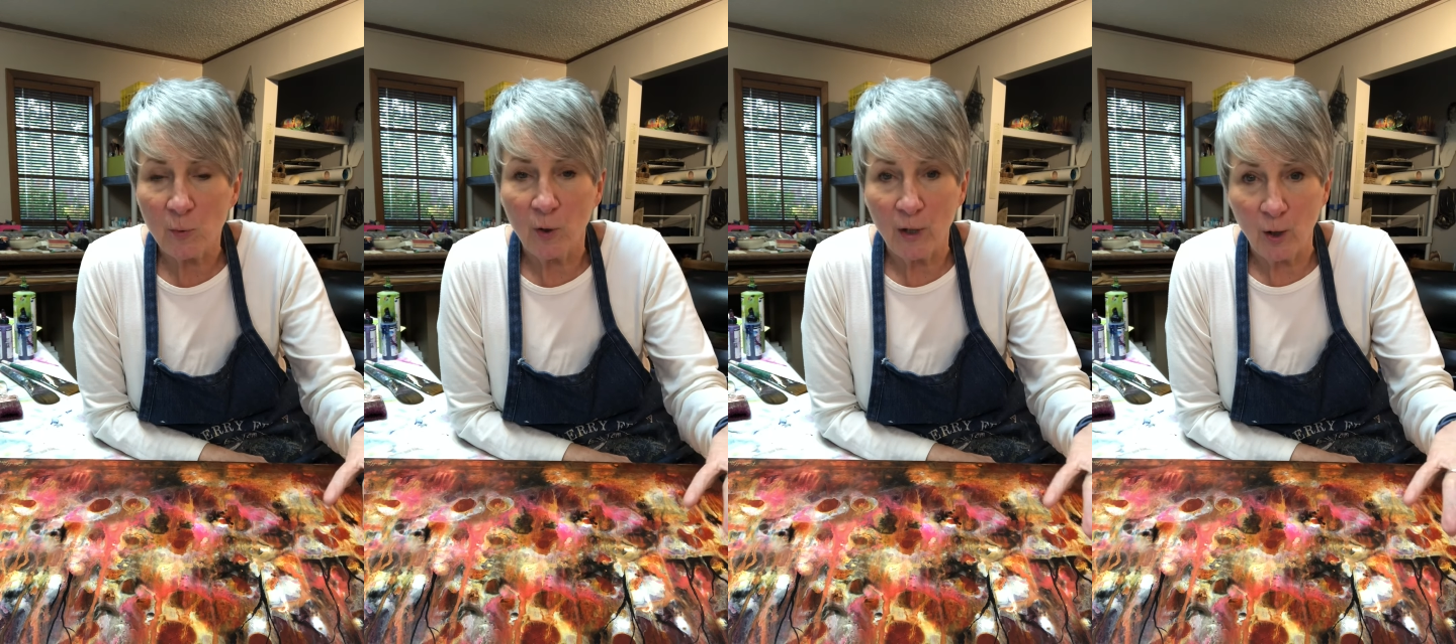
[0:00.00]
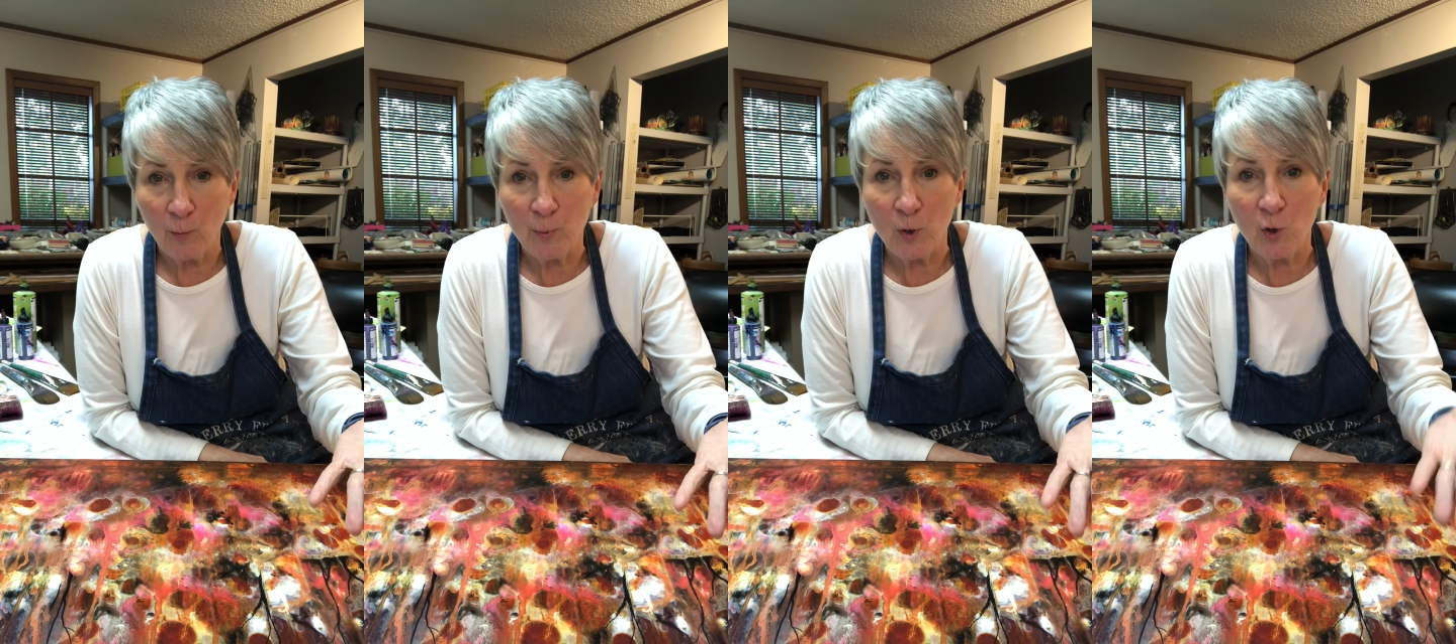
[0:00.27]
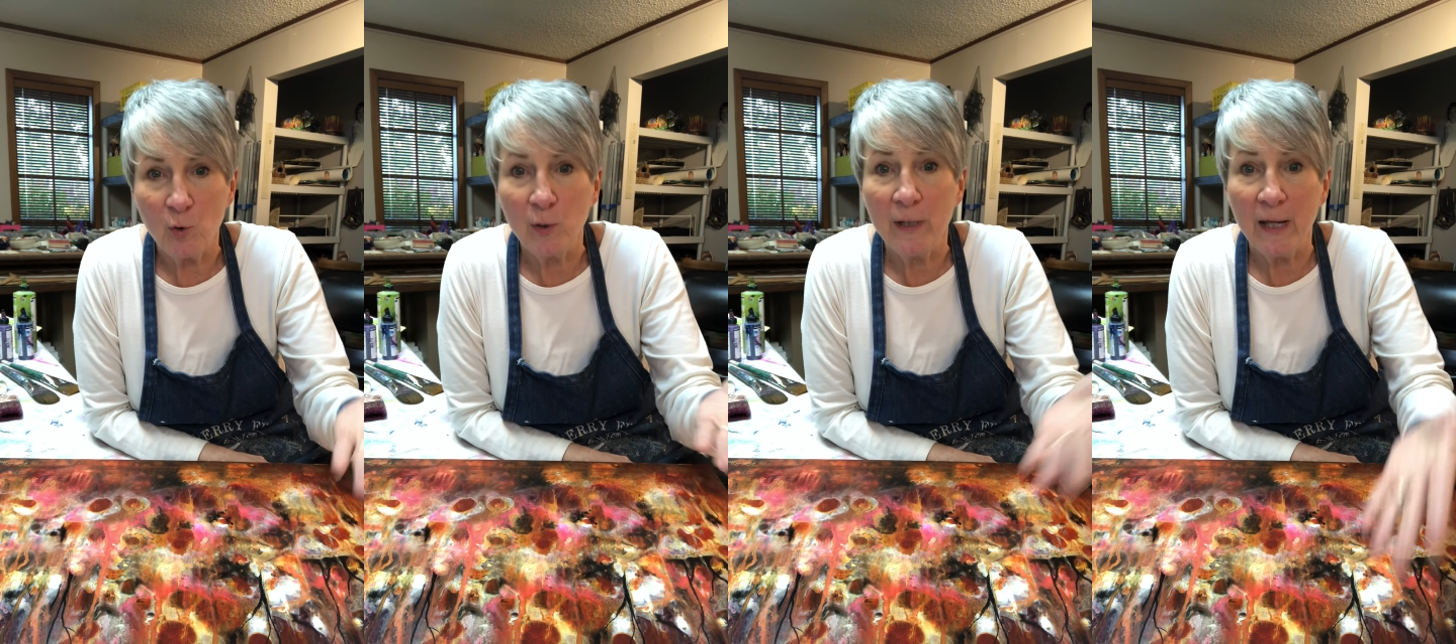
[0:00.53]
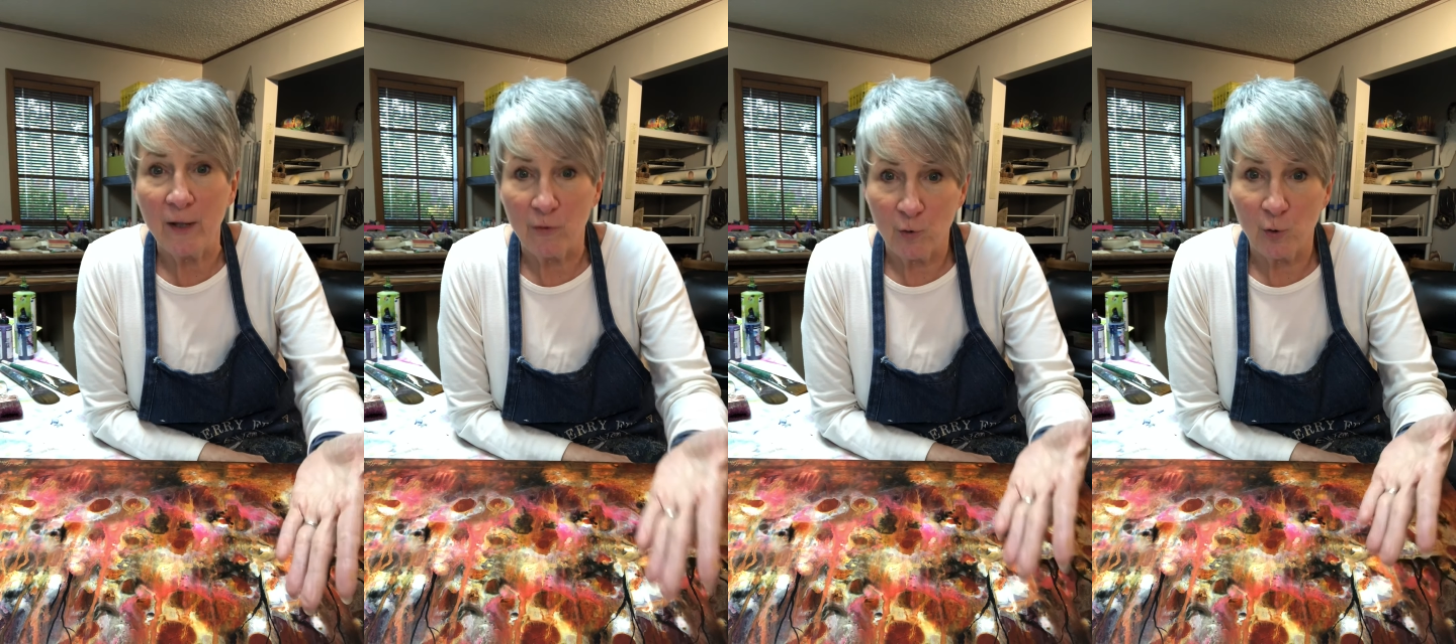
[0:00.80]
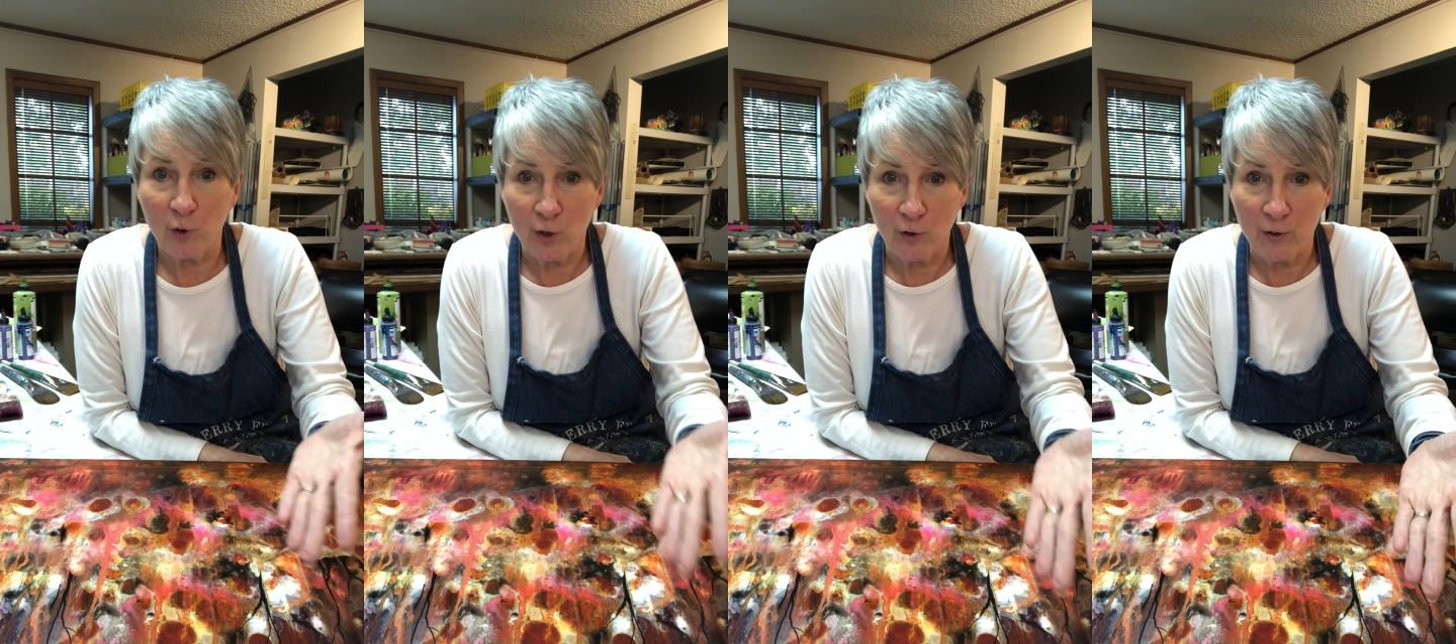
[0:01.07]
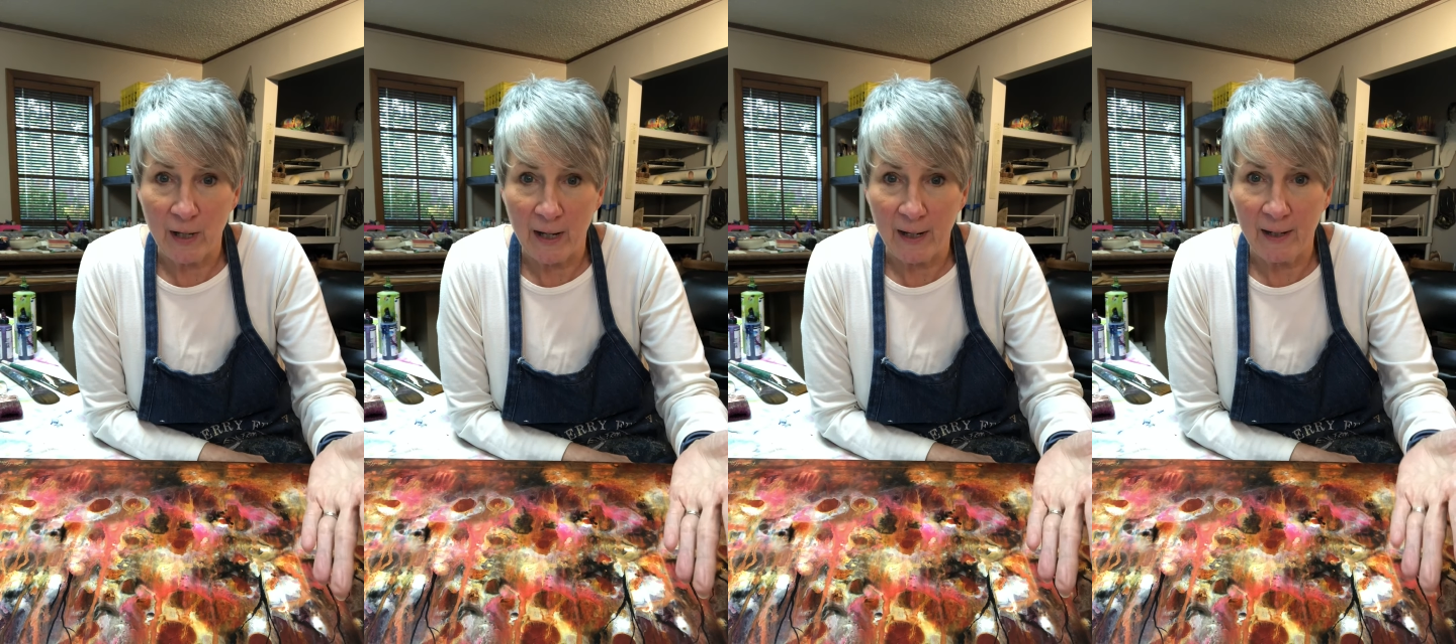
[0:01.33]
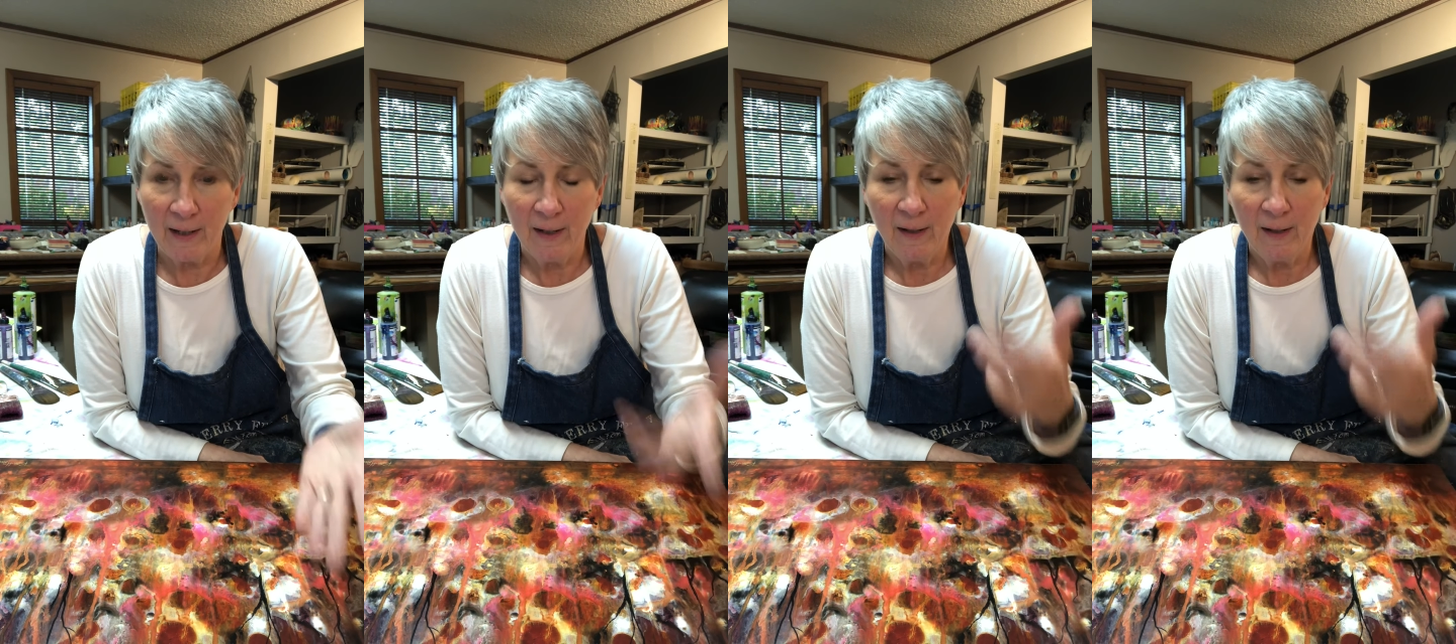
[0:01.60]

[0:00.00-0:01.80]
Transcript: well help you get through your day.